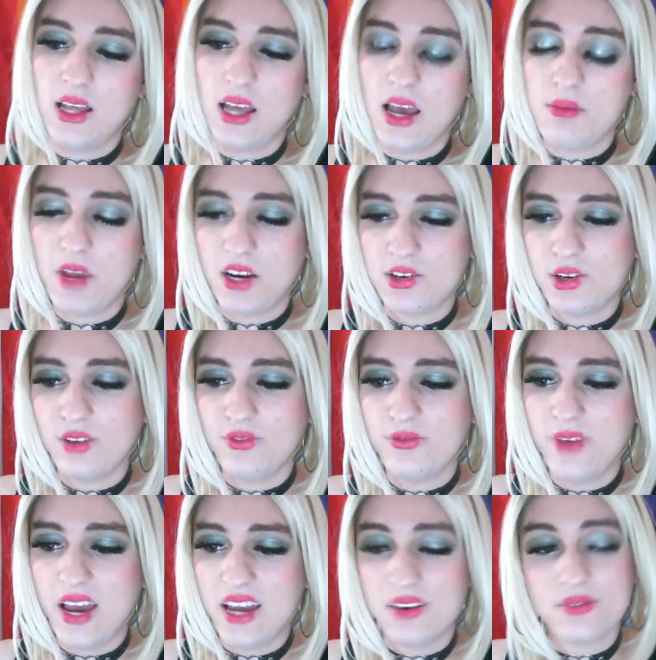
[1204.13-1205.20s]
I'm actually a
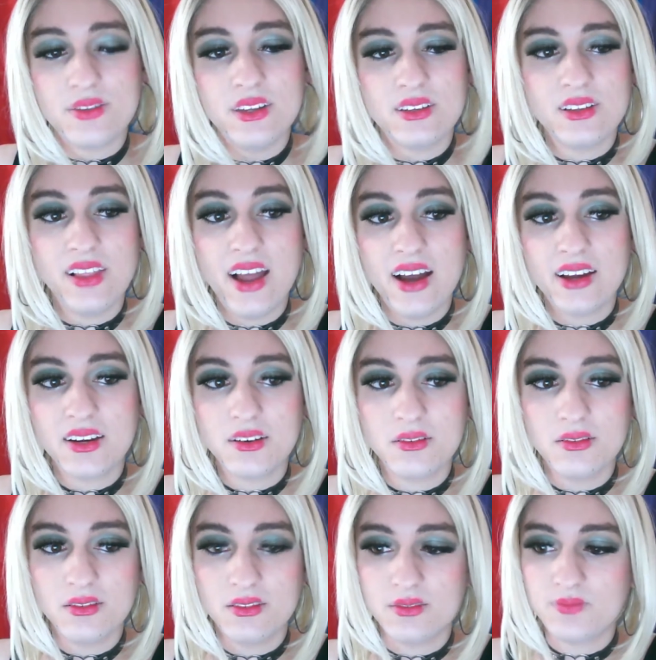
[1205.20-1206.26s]
fan of this line.
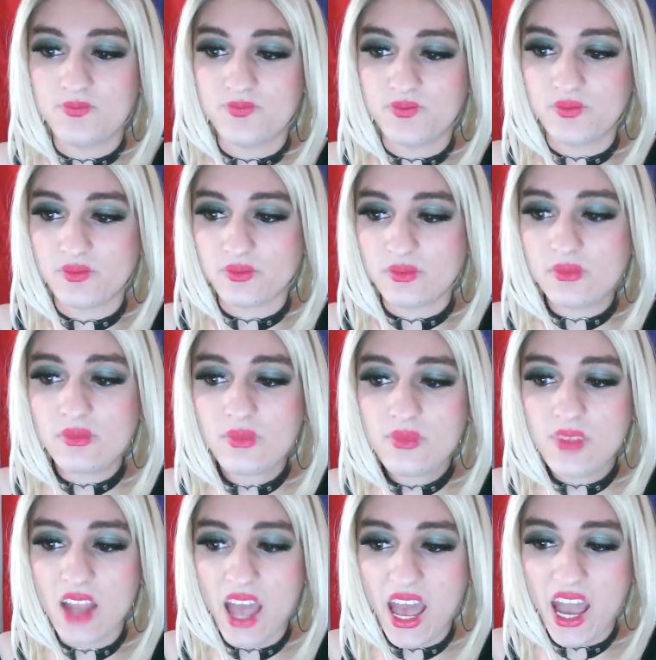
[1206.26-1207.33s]

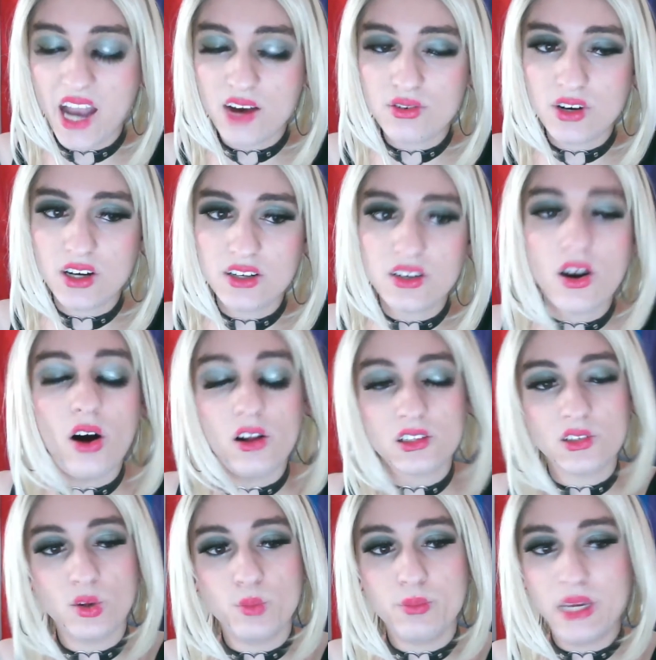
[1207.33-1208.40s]
Aggron,
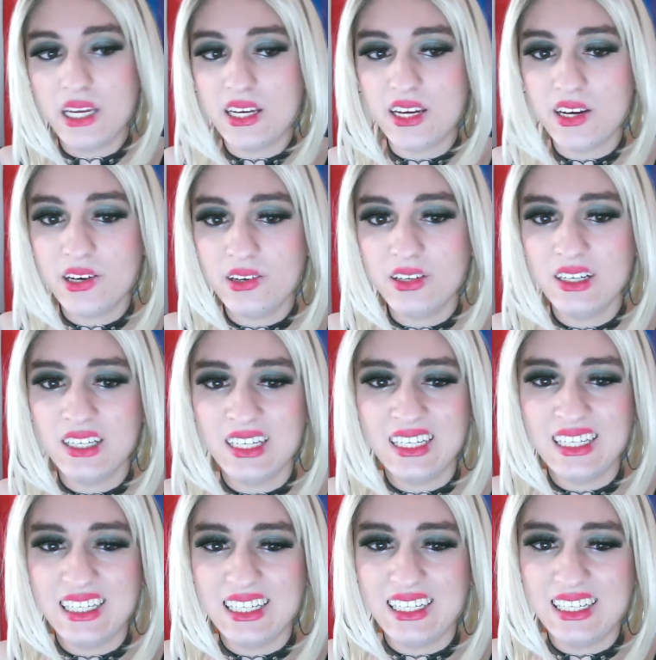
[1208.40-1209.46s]
also B tier.
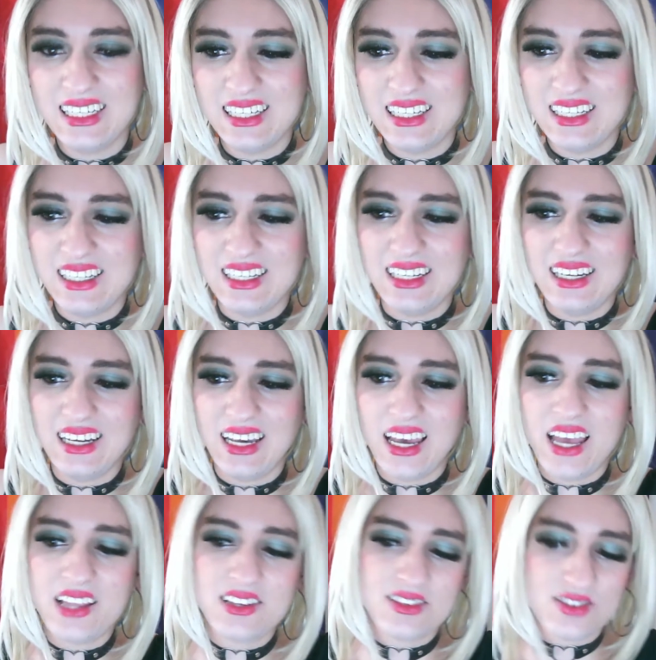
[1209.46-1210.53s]

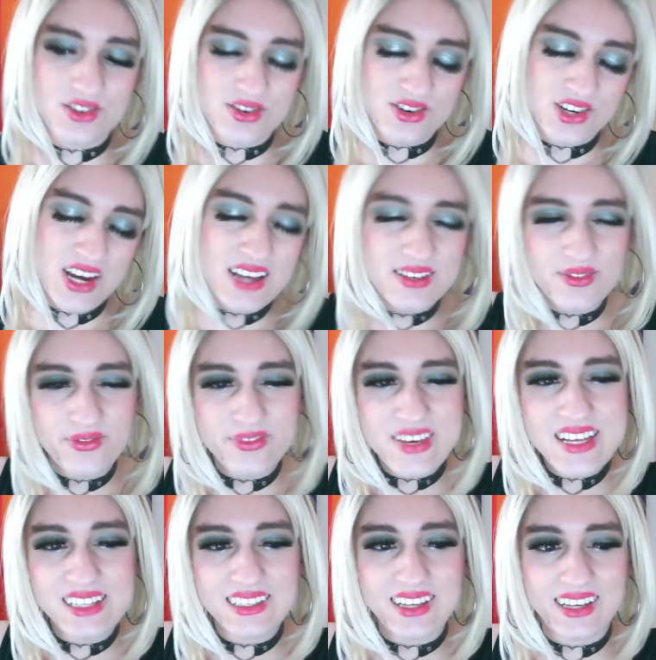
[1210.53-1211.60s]
It just
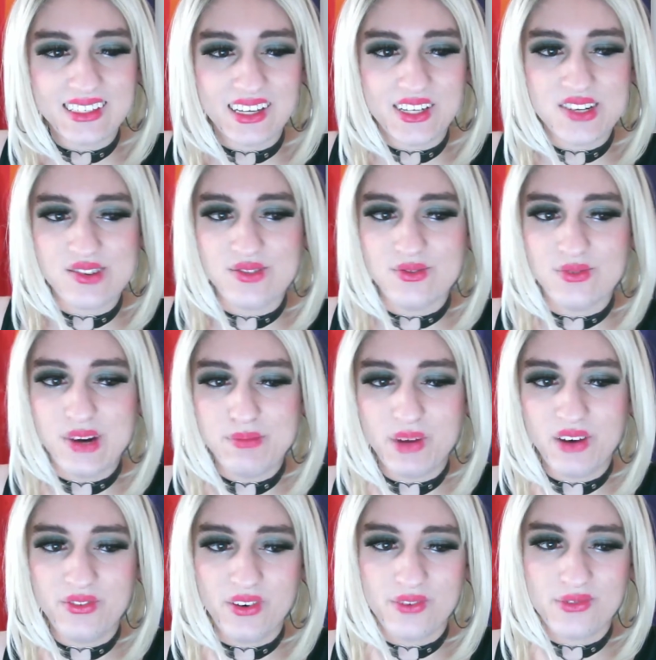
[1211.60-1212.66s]
feels like such a
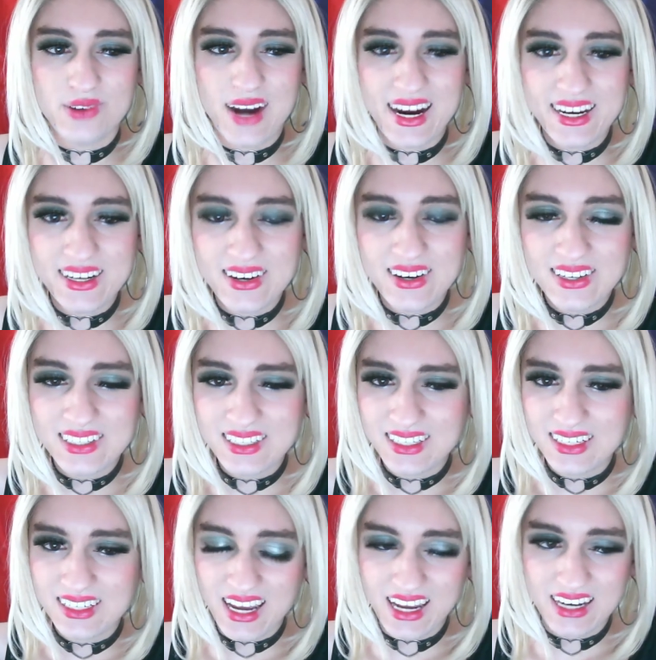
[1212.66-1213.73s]
ripoff of
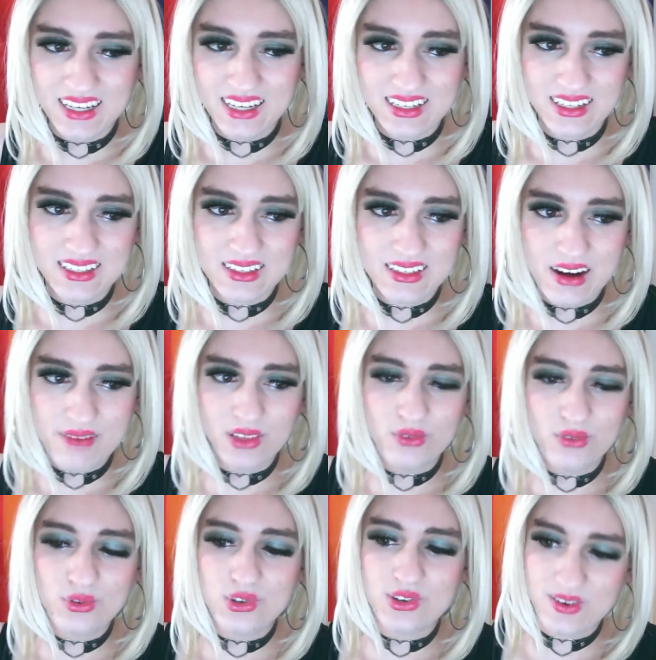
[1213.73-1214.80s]
Rhydon and its
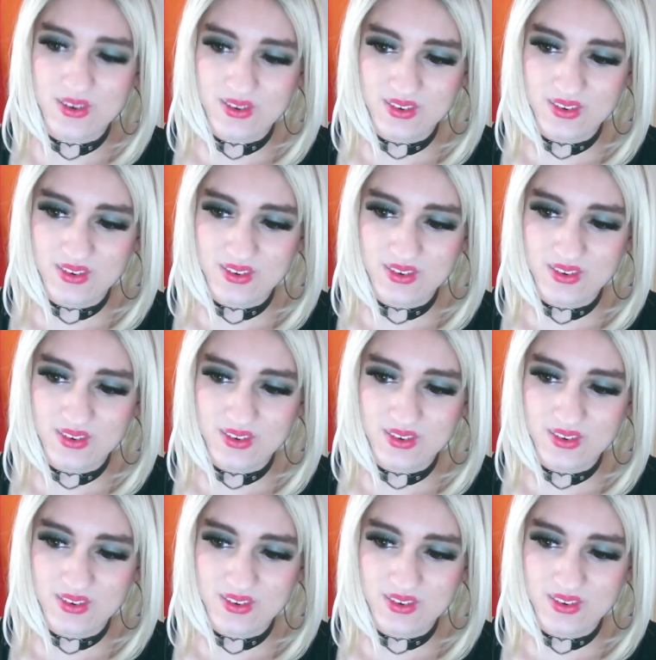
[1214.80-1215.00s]
evolution.